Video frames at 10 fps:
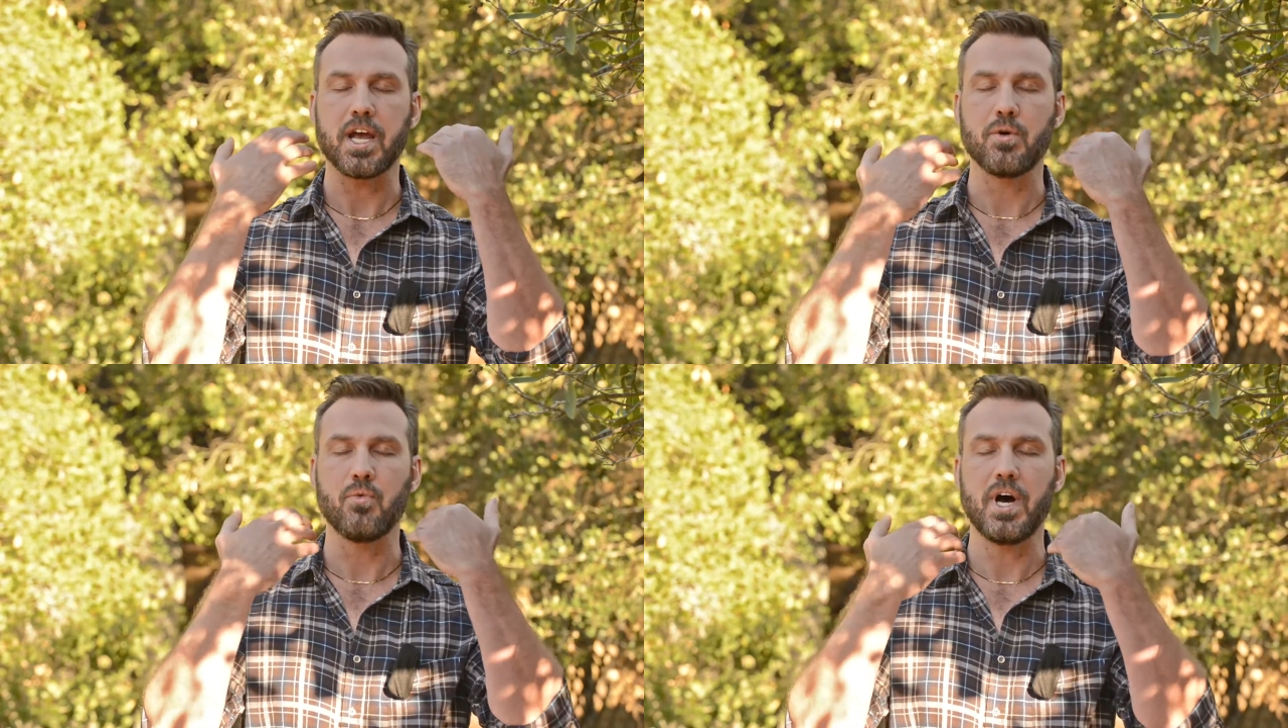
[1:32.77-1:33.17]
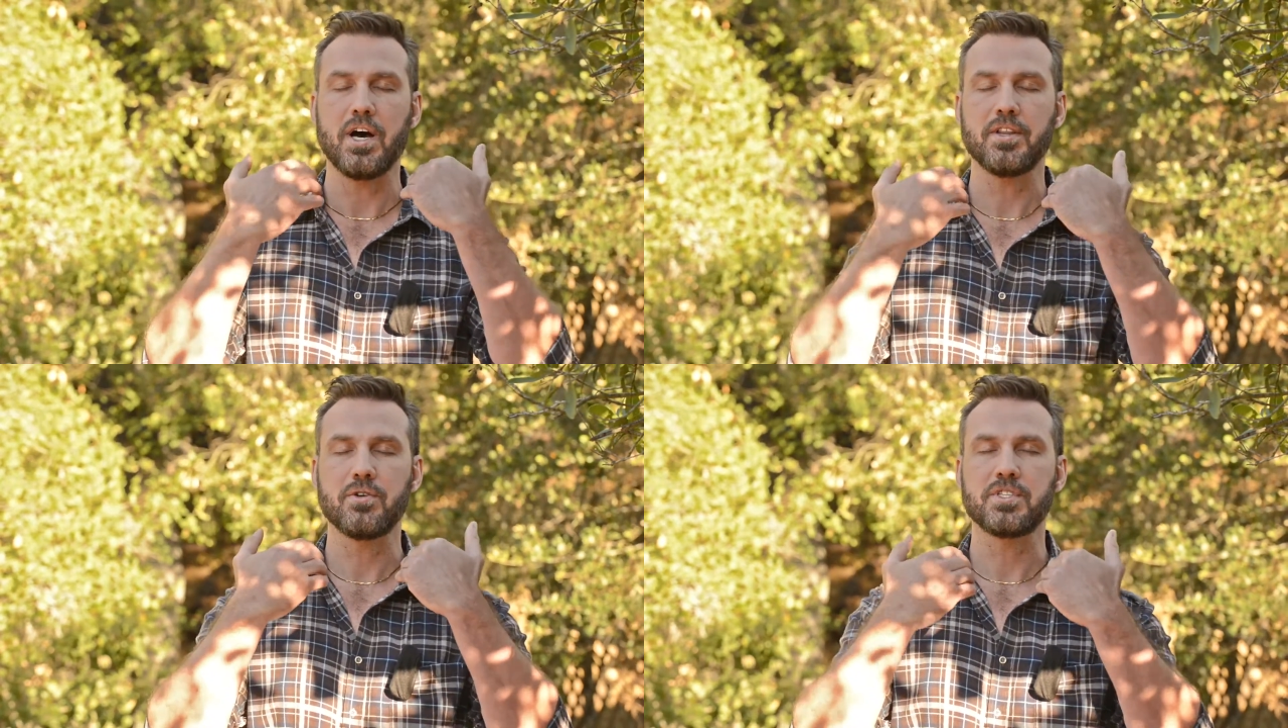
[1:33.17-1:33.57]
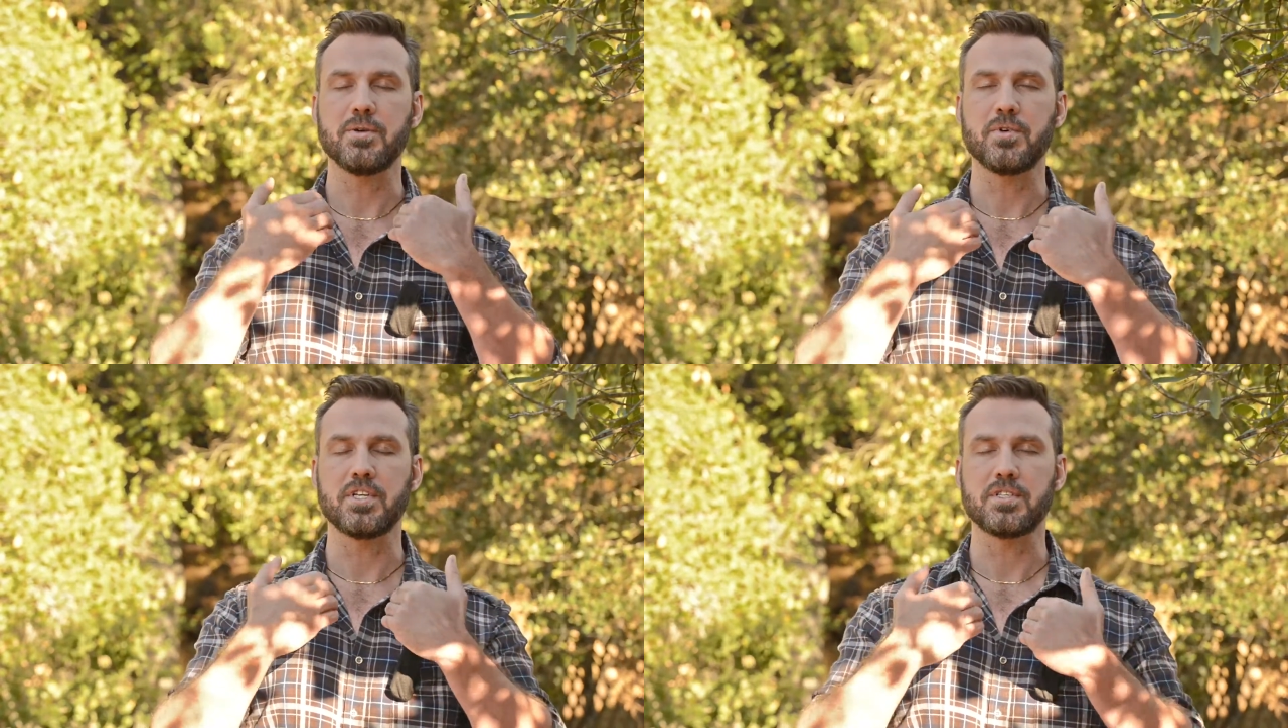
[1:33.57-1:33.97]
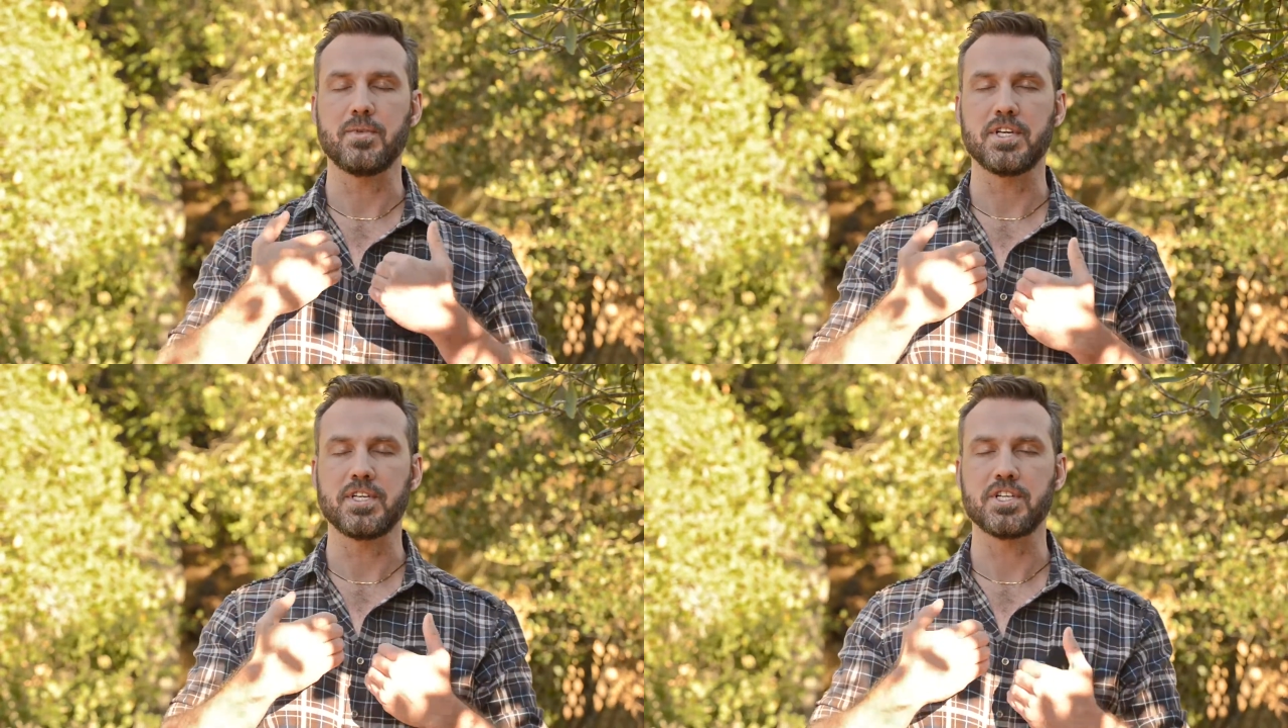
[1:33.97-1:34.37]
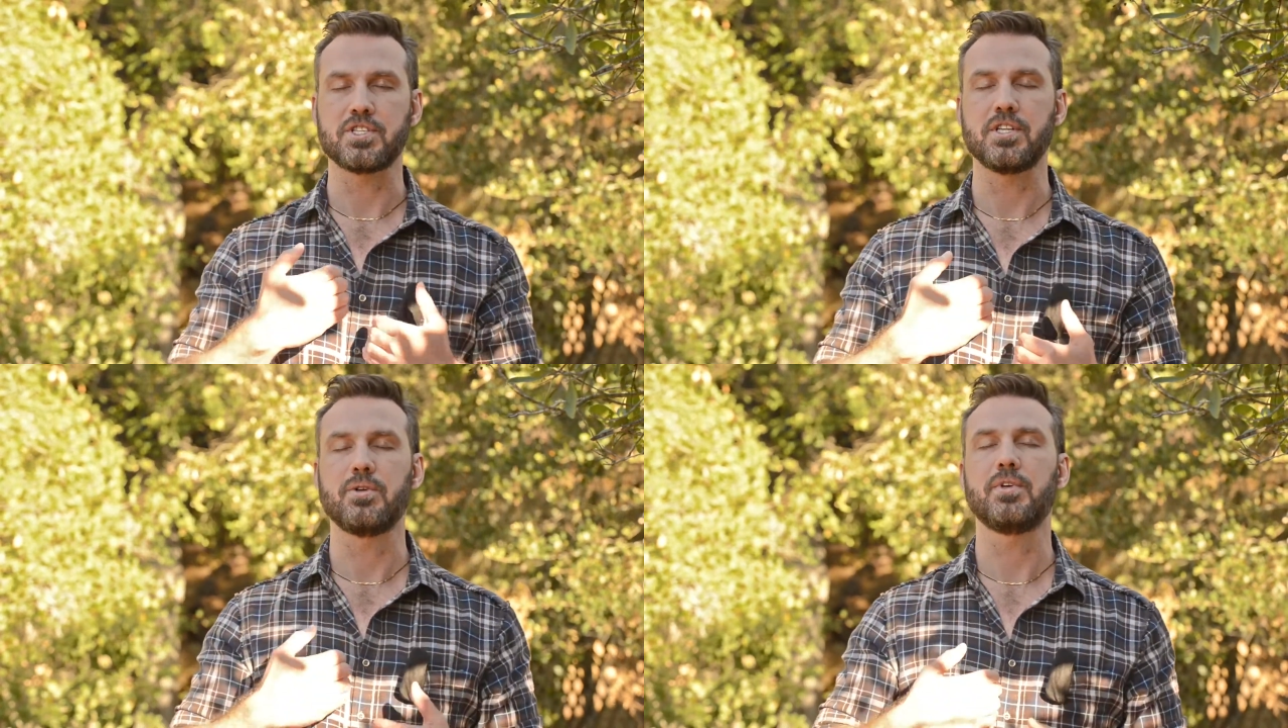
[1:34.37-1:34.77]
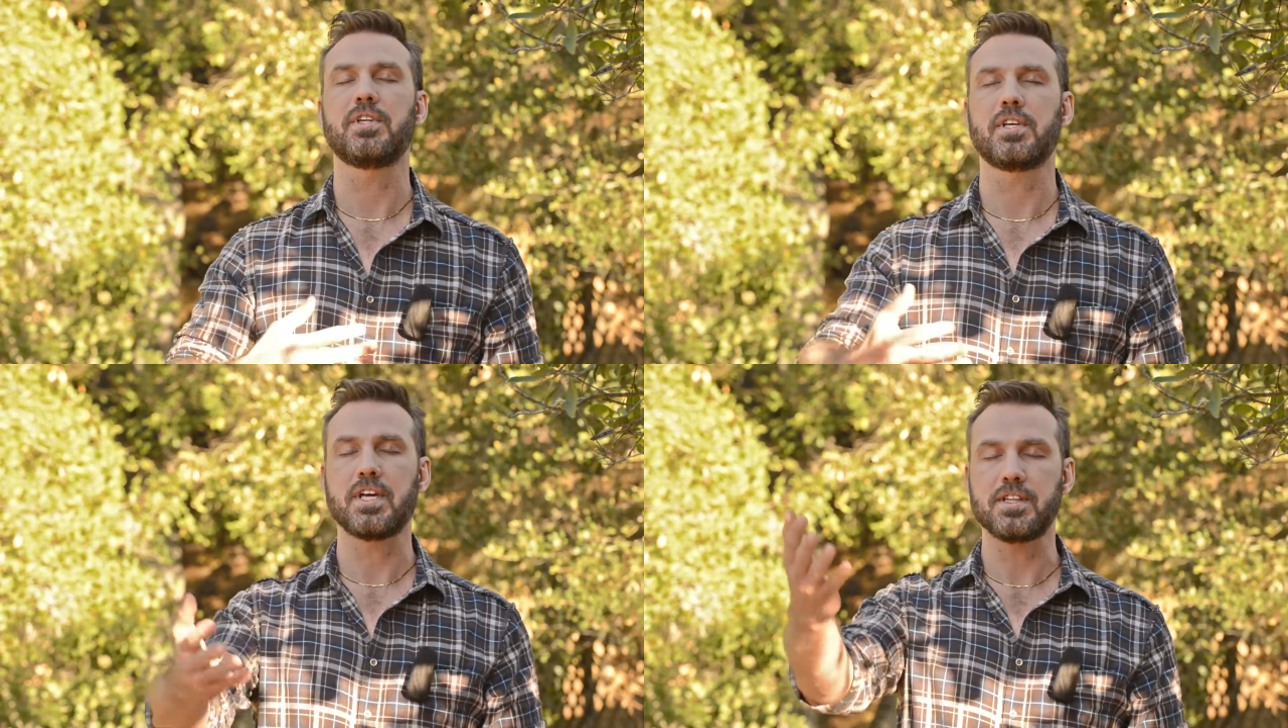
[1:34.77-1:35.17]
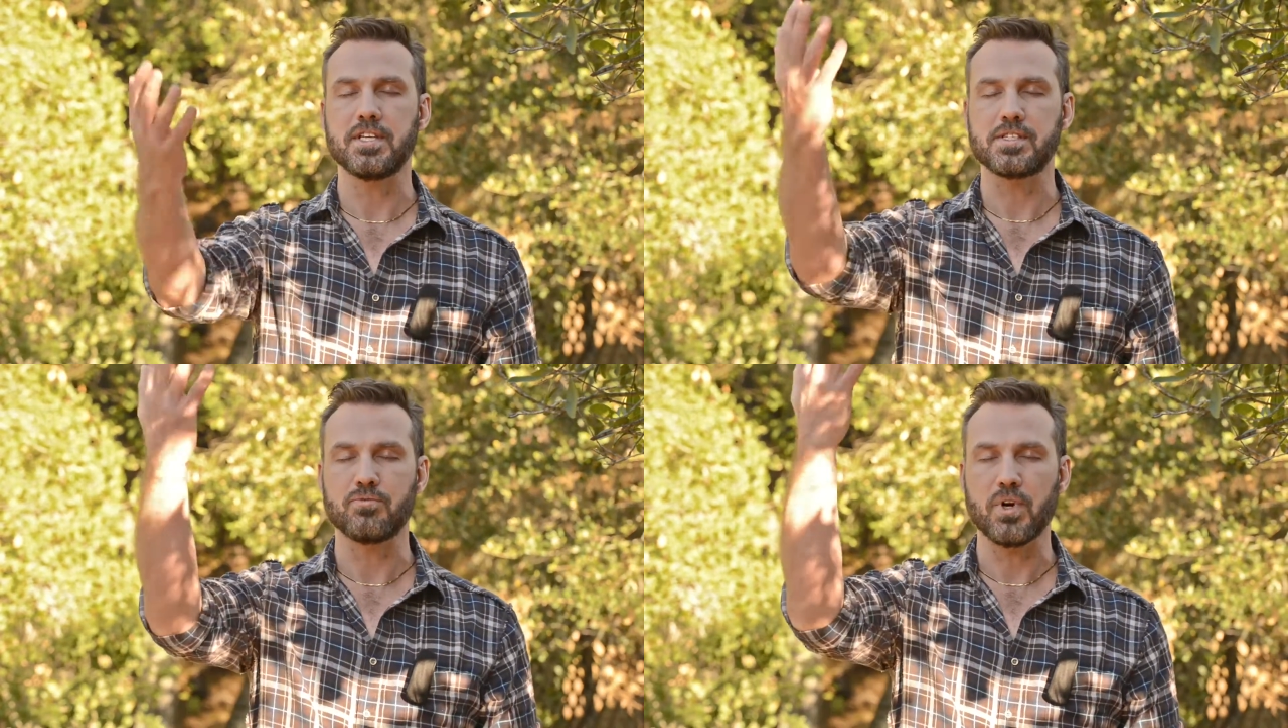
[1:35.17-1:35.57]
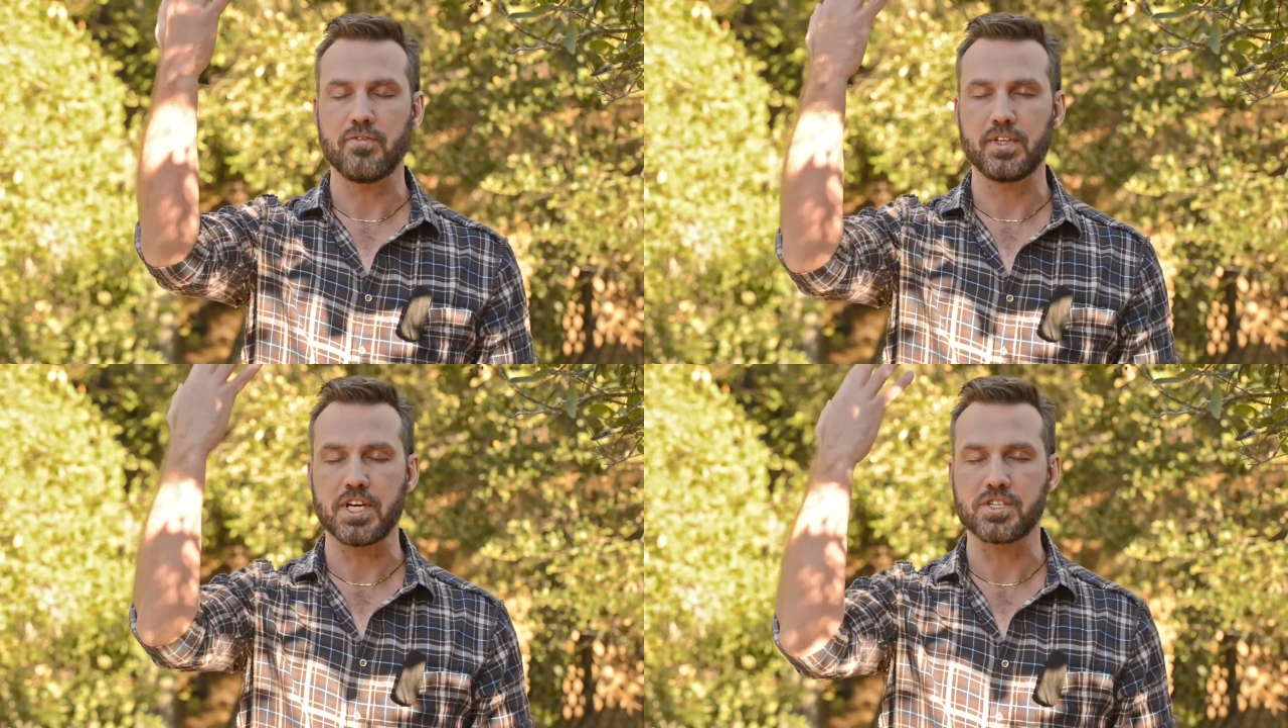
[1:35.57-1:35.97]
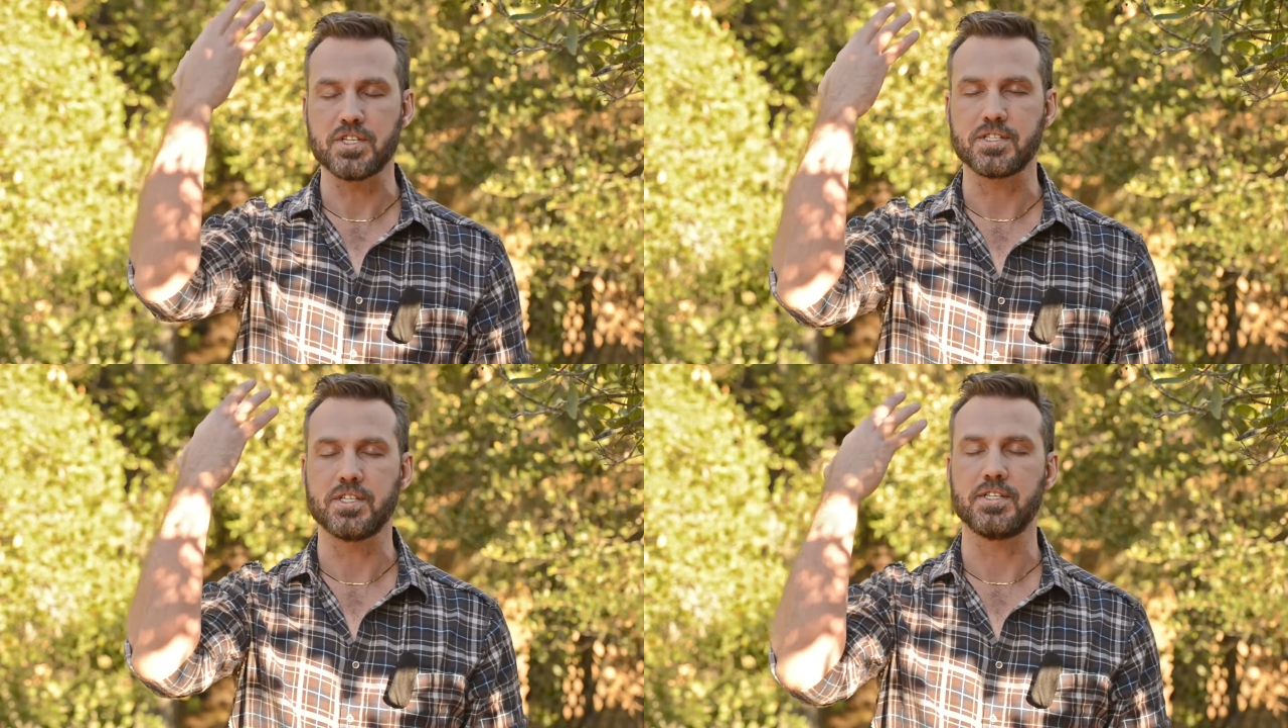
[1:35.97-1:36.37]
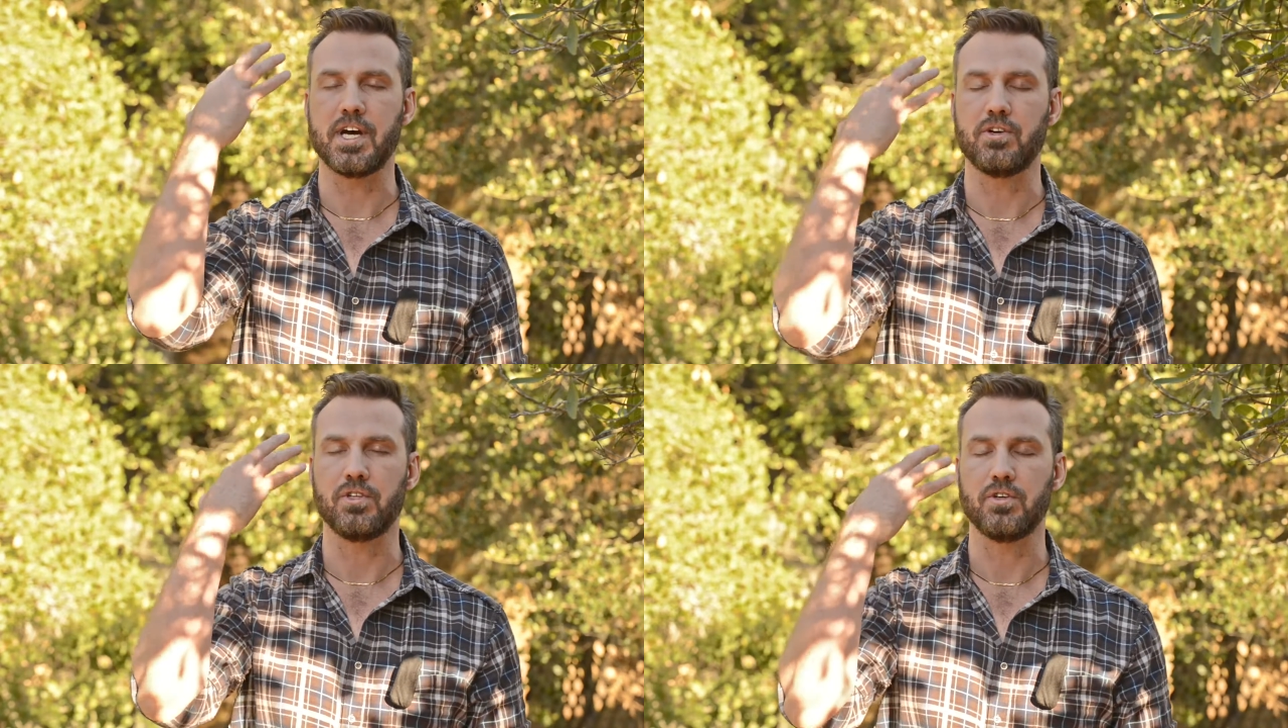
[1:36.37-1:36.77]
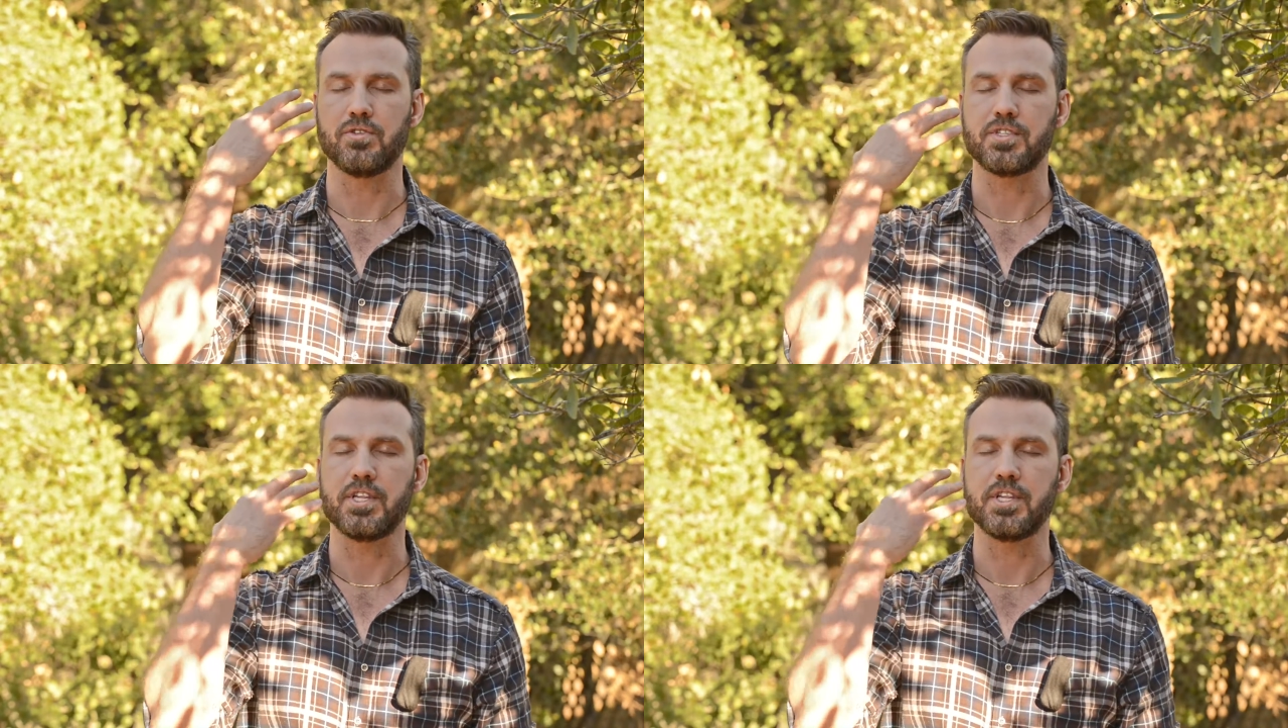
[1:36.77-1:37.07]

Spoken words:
and while they were deep into meditation, they would get these revelations and downloads,